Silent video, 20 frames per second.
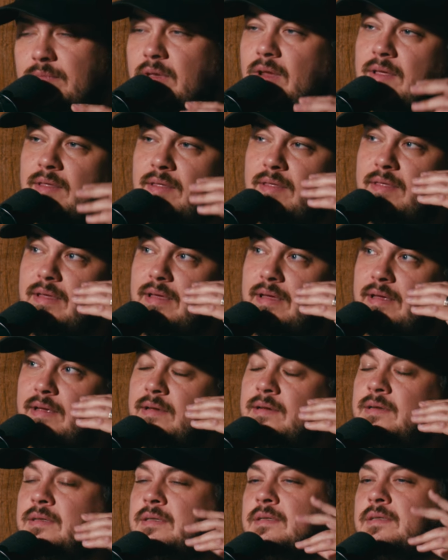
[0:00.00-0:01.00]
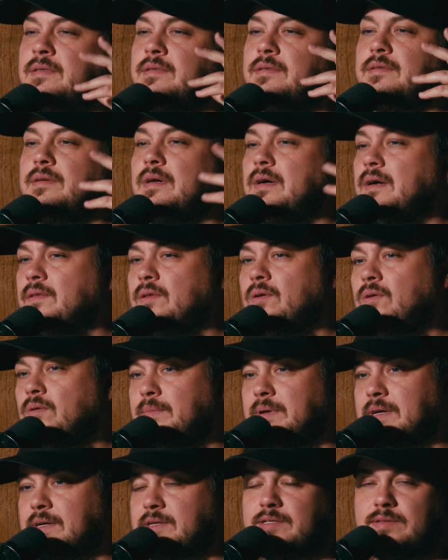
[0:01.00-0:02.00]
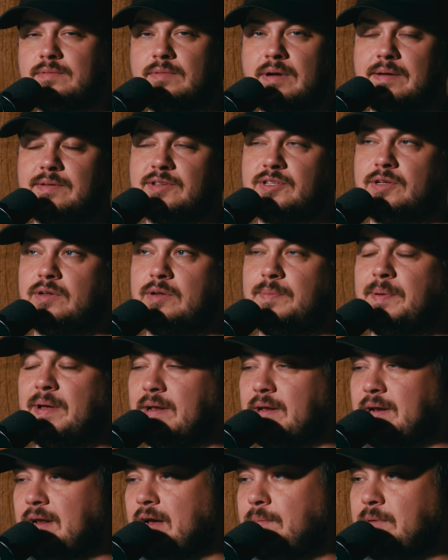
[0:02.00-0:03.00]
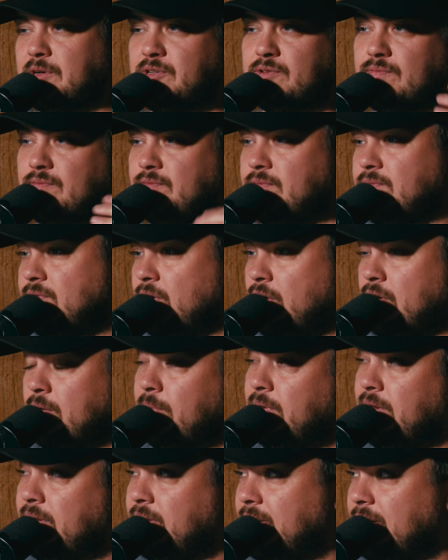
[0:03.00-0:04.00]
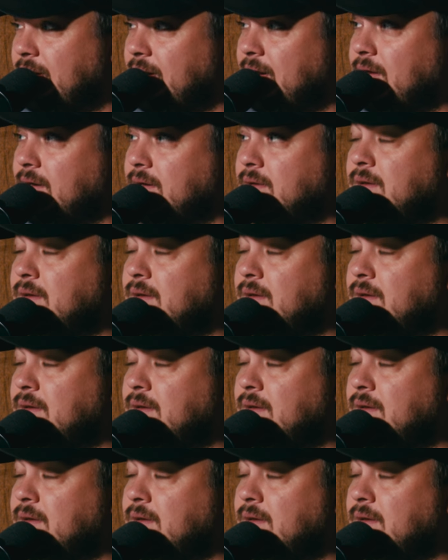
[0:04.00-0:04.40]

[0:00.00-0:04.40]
the the whole mix, right? So depending on how much volume you need to add,